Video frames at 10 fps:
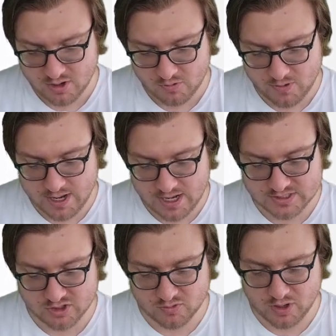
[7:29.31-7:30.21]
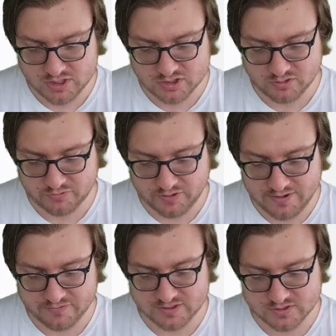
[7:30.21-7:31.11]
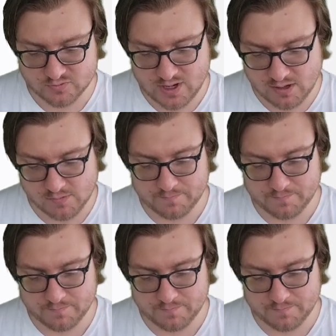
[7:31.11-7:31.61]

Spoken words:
we had 0.25 as well.